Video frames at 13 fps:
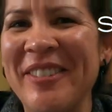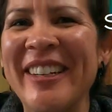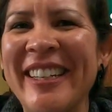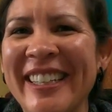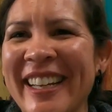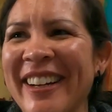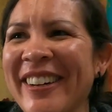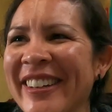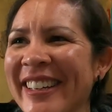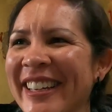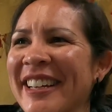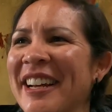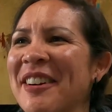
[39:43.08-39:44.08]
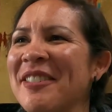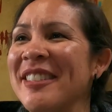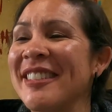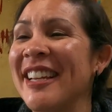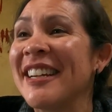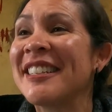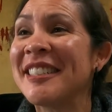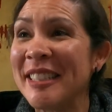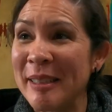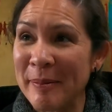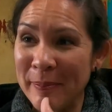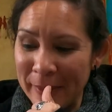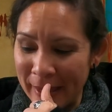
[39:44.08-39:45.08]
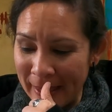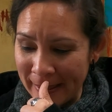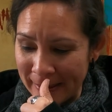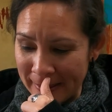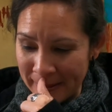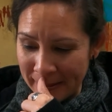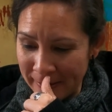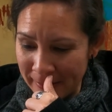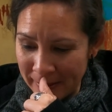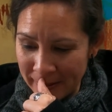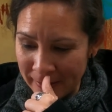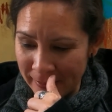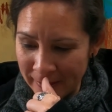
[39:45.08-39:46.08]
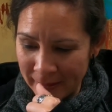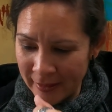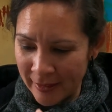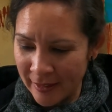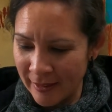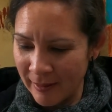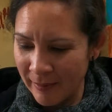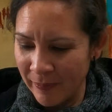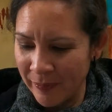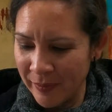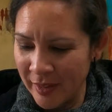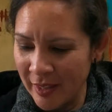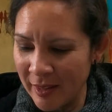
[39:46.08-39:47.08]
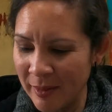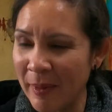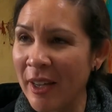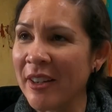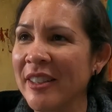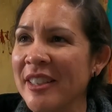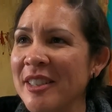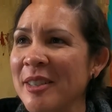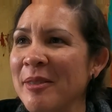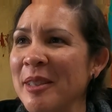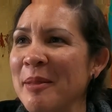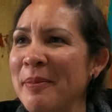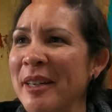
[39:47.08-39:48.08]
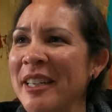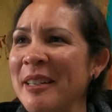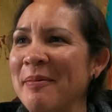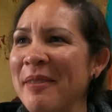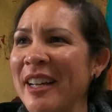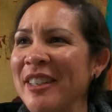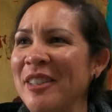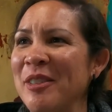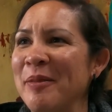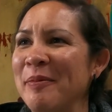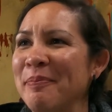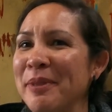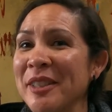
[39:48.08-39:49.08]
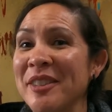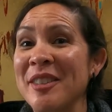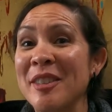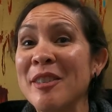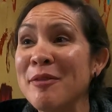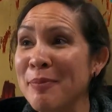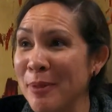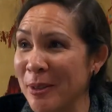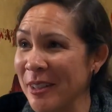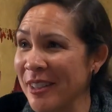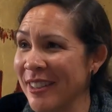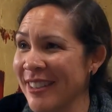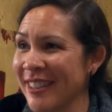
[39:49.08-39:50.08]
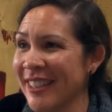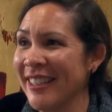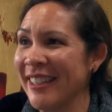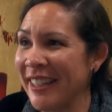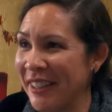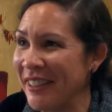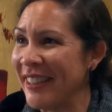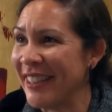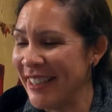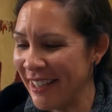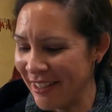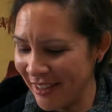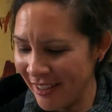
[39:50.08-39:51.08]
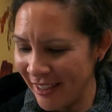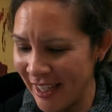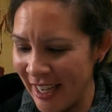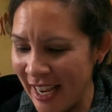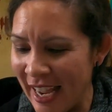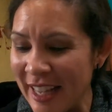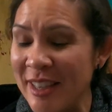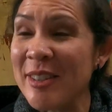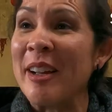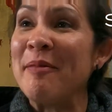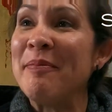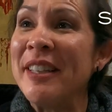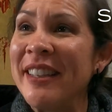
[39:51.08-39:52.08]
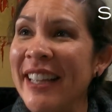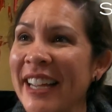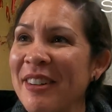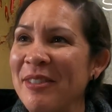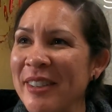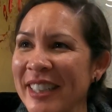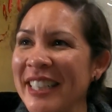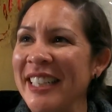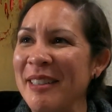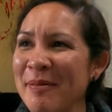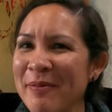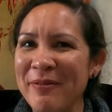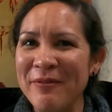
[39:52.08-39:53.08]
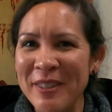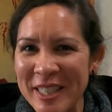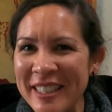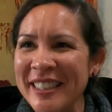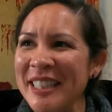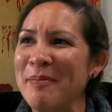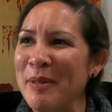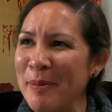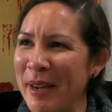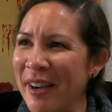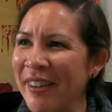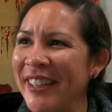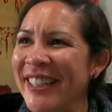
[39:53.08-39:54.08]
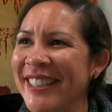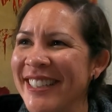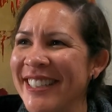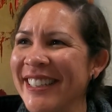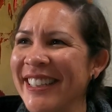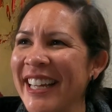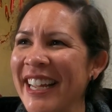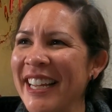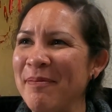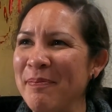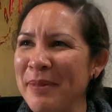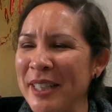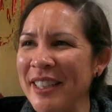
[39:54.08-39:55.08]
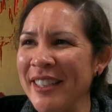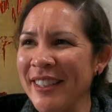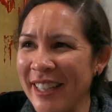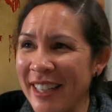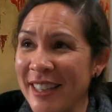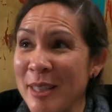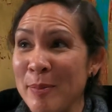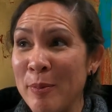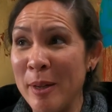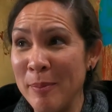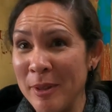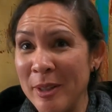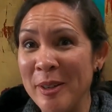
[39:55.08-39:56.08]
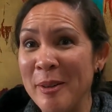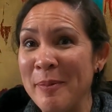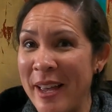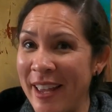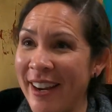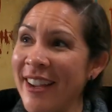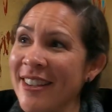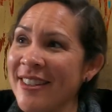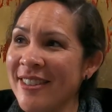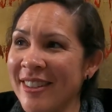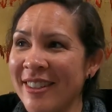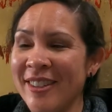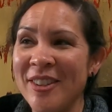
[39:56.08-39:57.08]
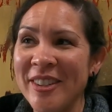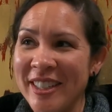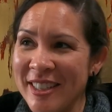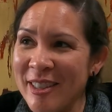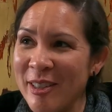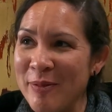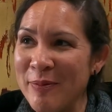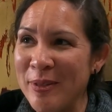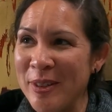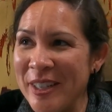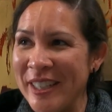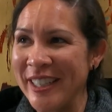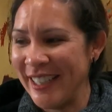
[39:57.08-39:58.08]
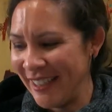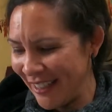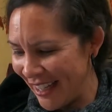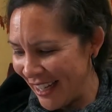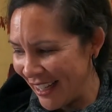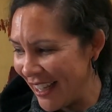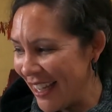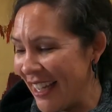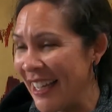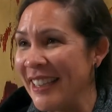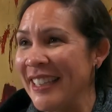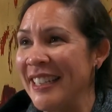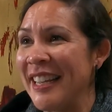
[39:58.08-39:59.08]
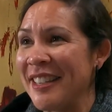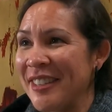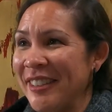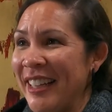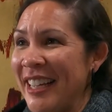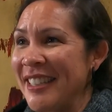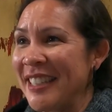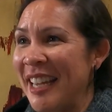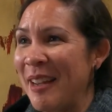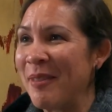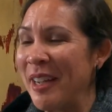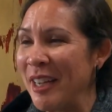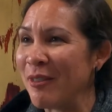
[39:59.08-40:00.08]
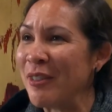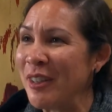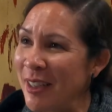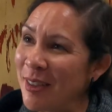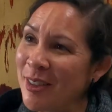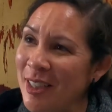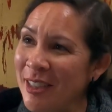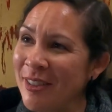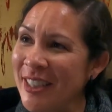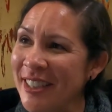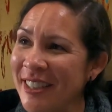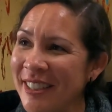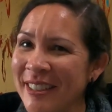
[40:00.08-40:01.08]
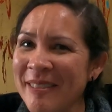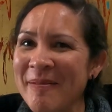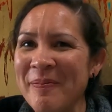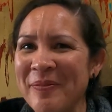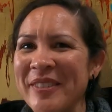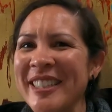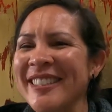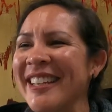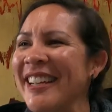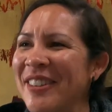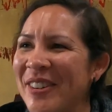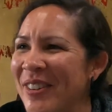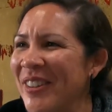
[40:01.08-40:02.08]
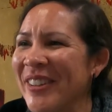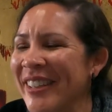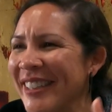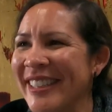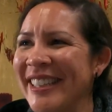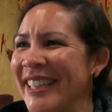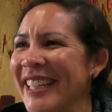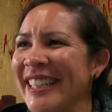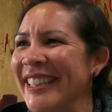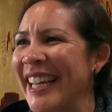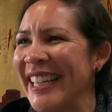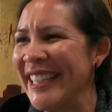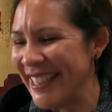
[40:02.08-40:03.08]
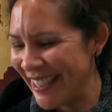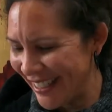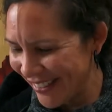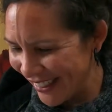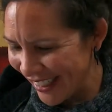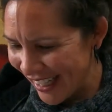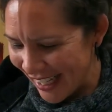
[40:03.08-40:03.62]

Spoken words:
working out. I was actually planning to do a modeling shoot with a buddy of mine who builds surfboards out in the desert. And so I've been like really physically preparing to like be like this Pueblo badass holding a surfboard in like the desert landscape waiting for the ocean to return. It's like a whole thing that he's doing.